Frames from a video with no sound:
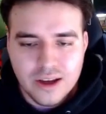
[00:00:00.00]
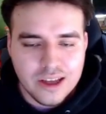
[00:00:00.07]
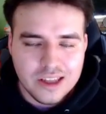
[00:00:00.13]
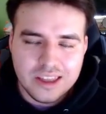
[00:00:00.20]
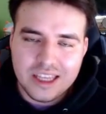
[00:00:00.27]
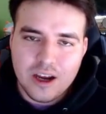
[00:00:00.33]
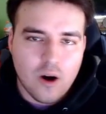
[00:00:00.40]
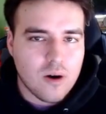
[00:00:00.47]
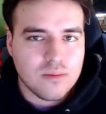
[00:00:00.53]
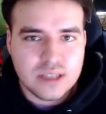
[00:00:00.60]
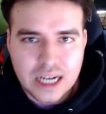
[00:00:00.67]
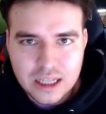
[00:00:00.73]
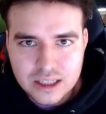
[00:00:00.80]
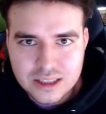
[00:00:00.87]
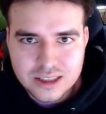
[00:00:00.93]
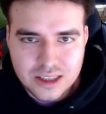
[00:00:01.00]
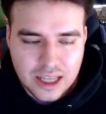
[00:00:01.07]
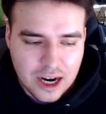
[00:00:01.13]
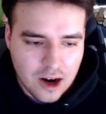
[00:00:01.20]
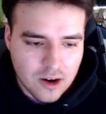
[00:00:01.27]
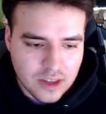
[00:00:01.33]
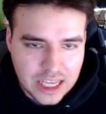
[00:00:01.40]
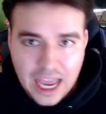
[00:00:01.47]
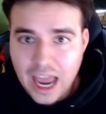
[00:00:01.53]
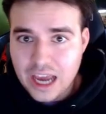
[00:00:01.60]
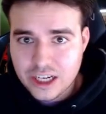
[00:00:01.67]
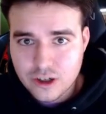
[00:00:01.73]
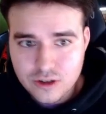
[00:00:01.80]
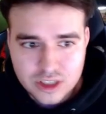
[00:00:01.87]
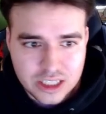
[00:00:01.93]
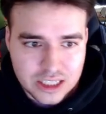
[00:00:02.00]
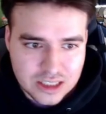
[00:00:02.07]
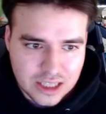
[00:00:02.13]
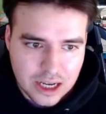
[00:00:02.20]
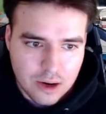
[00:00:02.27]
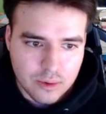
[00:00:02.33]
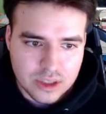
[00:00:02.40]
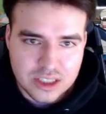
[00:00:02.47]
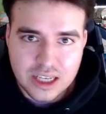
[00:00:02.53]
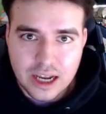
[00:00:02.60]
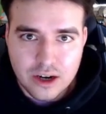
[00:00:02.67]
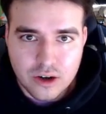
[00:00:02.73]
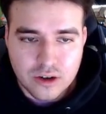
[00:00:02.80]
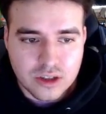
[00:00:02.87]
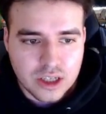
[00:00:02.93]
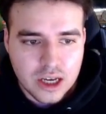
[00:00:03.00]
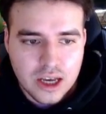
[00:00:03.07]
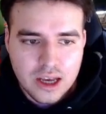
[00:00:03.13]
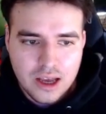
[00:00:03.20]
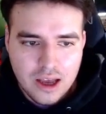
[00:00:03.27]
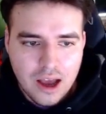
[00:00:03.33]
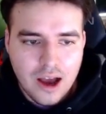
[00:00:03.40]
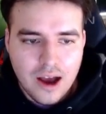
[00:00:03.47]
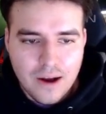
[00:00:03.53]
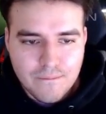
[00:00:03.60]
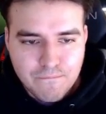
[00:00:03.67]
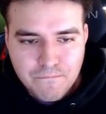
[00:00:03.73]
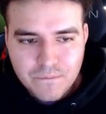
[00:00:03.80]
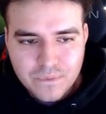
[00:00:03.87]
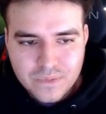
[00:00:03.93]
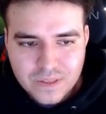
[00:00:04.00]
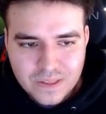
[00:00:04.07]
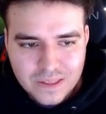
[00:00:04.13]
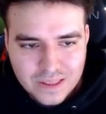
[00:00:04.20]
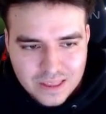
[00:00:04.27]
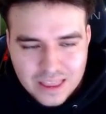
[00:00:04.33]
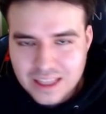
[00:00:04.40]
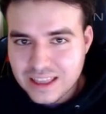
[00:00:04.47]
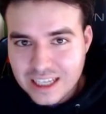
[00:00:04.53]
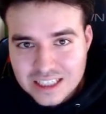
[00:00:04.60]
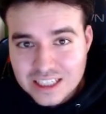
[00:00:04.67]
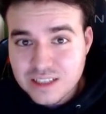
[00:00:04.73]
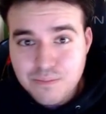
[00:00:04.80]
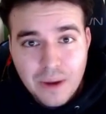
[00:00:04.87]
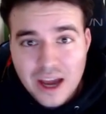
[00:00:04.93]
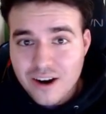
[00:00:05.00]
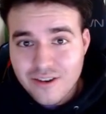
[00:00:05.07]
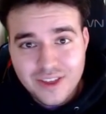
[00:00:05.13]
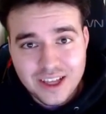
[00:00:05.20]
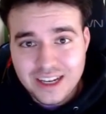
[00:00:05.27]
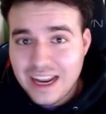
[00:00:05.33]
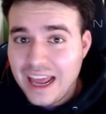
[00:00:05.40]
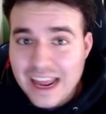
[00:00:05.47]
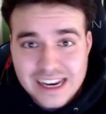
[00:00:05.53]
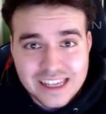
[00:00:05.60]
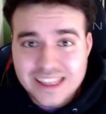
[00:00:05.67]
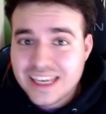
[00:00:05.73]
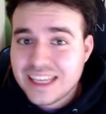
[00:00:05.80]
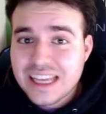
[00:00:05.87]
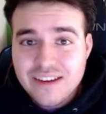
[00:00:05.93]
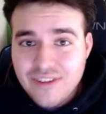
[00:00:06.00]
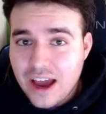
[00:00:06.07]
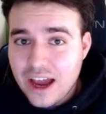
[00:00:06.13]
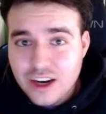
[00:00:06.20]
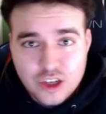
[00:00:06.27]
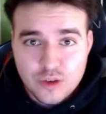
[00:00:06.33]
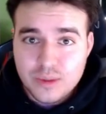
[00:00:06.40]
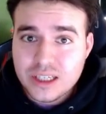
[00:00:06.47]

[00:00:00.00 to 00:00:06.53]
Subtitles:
the arm talent's there, the accuracy is there with Sanders. This is better than anything they've had QB